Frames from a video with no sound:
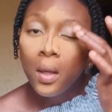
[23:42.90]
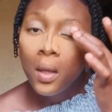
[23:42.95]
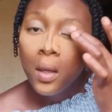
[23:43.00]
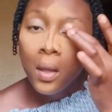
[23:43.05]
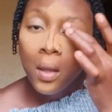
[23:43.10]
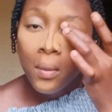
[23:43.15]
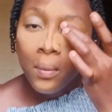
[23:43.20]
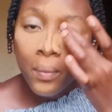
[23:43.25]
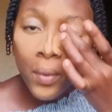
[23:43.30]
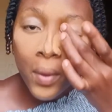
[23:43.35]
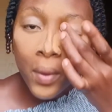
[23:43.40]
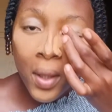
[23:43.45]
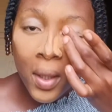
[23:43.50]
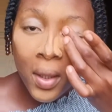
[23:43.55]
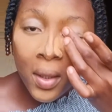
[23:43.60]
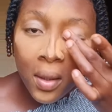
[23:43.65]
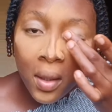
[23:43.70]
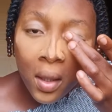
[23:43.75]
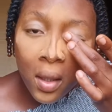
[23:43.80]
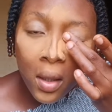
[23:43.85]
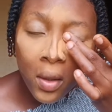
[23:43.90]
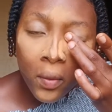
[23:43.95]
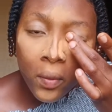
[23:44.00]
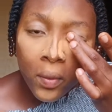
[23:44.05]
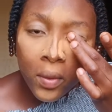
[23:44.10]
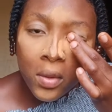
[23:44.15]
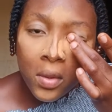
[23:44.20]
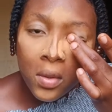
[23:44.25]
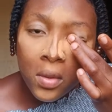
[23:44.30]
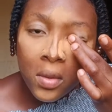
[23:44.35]
But it
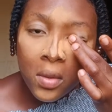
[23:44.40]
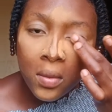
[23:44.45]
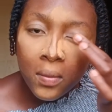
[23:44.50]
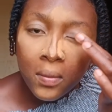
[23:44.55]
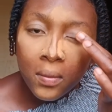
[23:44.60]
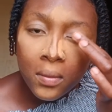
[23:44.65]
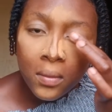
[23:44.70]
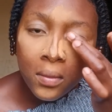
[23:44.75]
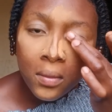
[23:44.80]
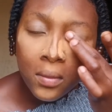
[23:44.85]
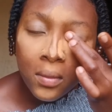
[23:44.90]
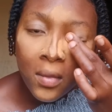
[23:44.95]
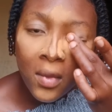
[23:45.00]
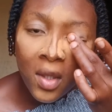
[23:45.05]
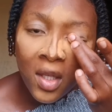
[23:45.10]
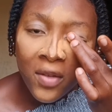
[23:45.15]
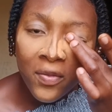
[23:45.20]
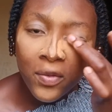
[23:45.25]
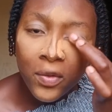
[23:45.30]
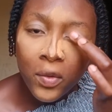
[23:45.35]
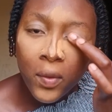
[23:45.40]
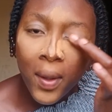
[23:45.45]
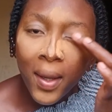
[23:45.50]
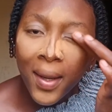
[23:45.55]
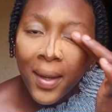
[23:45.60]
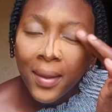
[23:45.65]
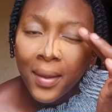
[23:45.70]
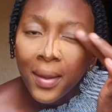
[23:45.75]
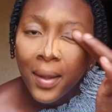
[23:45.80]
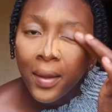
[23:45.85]
was, even though I
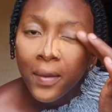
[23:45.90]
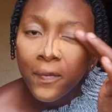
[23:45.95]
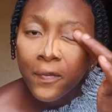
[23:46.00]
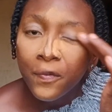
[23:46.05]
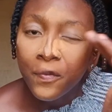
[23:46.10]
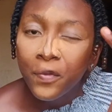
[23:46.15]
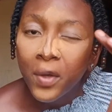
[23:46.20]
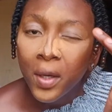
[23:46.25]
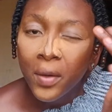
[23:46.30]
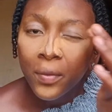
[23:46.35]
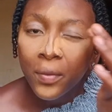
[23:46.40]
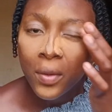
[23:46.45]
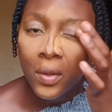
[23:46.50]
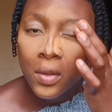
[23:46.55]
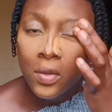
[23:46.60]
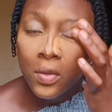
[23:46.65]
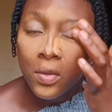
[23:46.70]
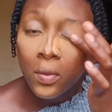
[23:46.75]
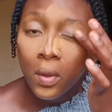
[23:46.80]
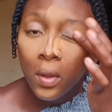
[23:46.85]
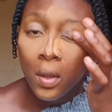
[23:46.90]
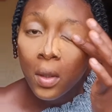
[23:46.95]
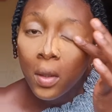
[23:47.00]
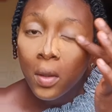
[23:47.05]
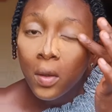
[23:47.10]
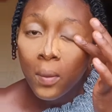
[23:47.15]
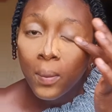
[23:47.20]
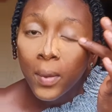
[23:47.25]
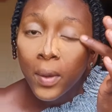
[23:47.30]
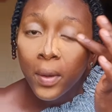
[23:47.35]
had like very little
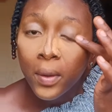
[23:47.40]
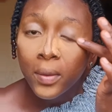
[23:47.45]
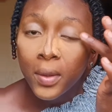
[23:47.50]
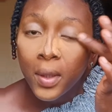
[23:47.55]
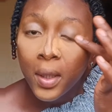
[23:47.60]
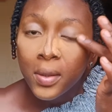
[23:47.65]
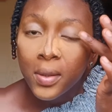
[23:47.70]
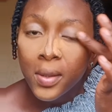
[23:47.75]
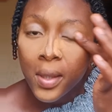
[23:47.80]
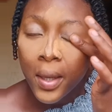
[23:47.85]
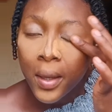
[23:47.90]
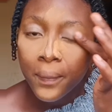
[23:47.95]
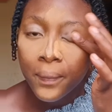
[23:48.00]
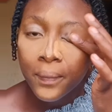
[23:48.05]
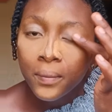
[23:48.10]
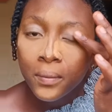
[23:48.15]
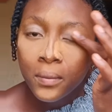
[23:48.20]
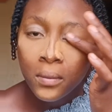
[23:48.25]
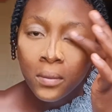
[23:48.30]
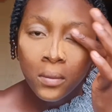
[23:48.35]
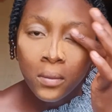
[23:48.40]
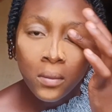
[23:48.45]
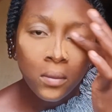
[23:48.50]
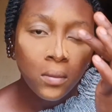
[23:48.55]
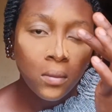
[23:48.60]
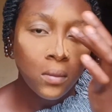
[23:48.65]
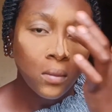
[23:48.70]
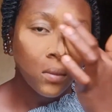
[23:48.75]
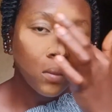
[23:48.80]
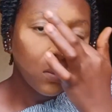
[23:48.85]
income around that time,
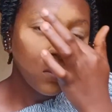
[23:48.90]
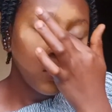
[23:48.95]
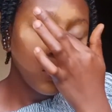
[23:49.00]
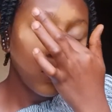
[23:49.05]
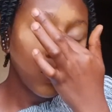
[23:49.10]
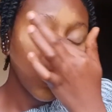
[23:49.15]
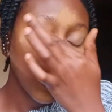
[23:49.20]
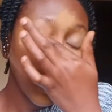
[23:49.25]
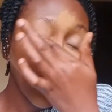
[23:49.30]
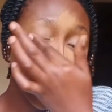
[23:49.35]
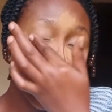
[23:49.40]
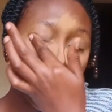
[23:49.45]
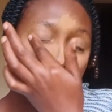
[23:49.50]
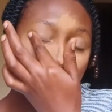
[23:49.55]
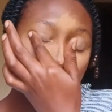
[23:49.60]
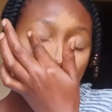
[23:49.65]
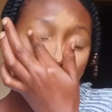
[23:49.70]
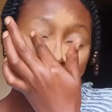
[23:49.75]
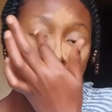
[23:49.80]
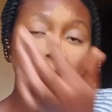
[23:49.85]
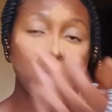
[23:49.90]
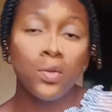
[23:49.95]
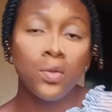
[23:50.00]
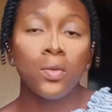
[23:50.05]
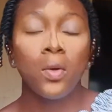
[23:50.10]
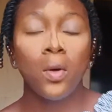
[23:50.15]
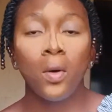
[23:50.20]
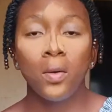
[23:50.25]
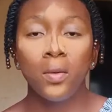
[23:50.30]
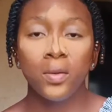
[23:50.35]
I actually
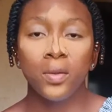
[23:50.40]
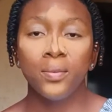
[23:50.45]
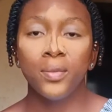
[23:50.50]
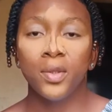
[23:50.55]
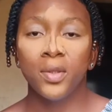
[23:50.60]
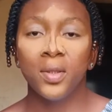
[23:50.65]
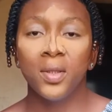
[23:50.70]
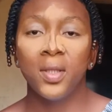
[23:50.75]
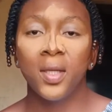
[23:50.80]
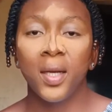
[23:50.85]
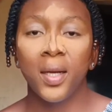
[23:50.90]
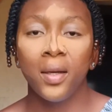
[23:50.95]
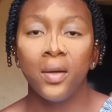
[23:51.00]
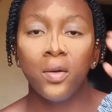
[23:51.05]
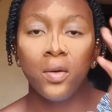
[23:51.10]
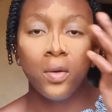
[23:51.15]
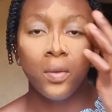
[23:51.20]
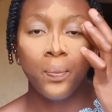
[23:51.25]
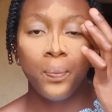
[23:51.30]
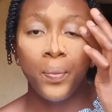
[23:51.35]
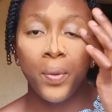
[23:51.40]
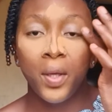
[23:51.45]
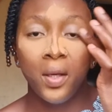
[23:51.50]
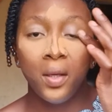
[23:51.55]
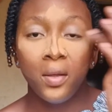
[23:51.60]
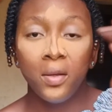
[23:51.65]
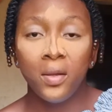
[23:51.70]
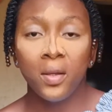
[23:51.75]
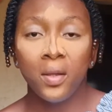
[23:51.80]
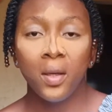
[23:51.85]
took all the money that I got
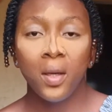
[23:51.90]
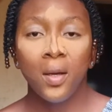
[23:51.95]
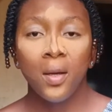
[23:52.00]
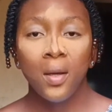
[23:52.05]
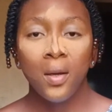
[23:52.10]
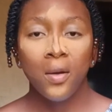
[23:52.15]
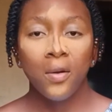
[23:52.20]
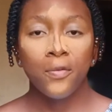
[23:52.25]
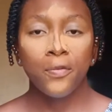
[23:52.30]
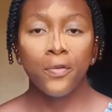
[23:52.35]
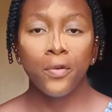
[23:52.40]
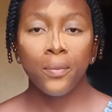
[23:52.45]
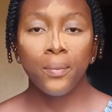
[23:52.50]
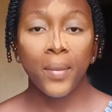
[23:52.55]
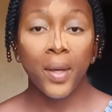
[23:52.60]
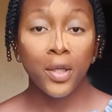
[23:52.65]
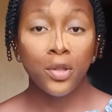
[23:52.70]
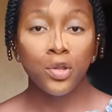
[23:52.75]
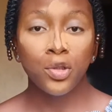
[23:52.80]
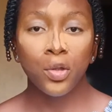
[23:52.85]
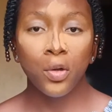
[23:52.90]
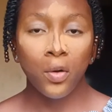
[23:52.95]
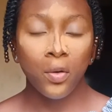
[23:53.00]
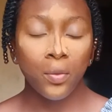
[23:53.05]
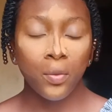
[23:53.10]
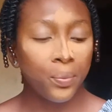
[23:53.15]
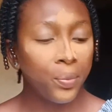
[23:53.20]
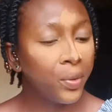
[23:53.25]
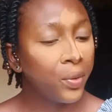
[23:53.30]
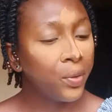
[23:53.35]
paid from my
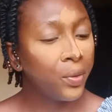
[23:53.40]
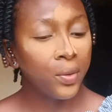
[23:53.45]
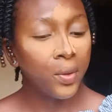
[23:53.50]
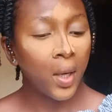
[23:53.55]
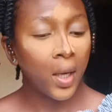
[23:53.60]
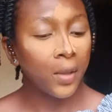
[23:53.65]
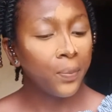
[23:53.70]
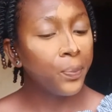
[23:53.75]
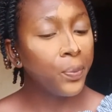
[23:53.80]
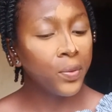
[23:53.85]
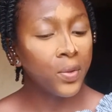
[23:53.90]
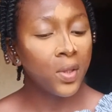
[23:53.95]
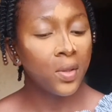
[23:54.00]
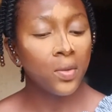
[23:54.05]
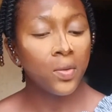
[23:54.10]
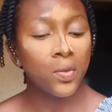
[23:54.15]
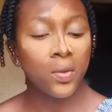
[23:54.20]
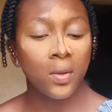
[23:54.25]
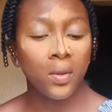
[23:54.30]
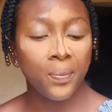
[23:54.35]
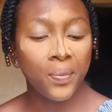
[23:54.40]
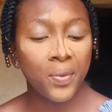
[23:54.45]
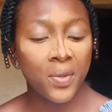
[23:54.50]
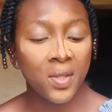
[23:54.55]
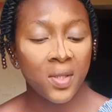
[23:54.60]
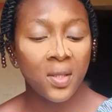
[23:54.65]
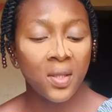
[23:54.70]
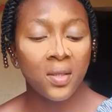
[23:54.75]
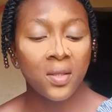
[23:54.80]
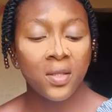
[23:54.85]
job and put into the
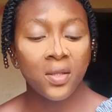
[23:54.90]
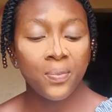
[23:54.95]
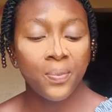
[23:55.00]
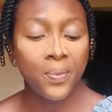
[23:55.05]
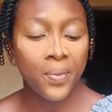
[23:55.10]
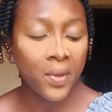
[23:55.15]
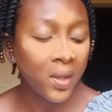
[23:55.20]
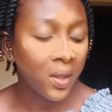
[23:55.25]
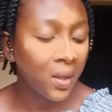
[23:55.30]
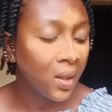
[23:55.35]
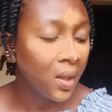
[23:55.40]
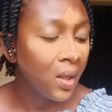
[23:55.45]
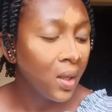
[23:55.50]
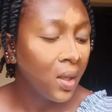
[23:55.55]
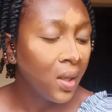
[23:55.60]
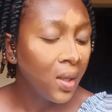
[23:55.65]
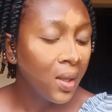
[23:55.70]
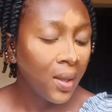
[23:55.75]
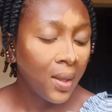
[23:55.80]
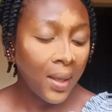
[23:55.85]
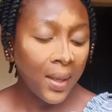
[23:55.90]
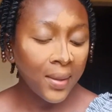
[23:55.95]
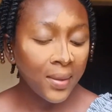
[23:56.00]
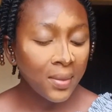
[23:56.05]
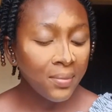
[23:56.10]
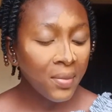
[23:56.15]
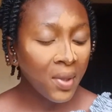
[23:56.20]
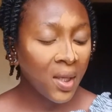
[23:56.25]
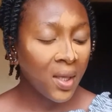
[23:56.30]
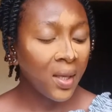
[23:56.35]
business, but I didn't
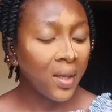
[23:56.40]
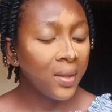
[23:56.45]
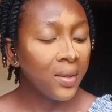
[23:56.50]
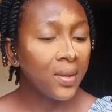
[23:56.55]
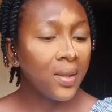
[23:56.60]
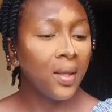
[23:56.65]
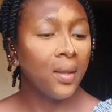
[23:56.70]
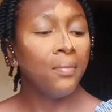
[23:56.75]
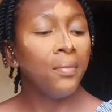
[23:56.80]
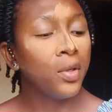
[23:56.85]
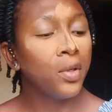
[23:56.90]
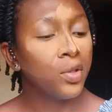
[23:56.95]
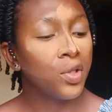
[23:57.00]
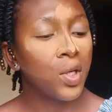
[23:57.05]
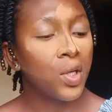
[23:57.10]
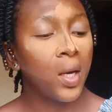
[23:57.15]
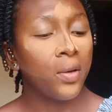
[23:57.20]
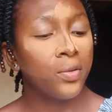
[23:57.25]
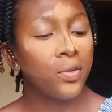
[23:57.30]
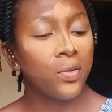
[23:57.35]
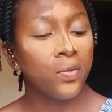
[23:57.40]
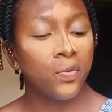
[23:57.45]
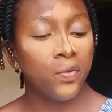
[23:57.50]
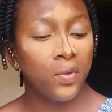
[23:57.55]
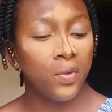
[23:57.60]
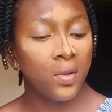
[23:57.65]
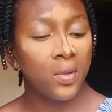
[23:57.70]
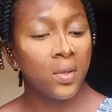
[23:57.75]
make anything much out of it.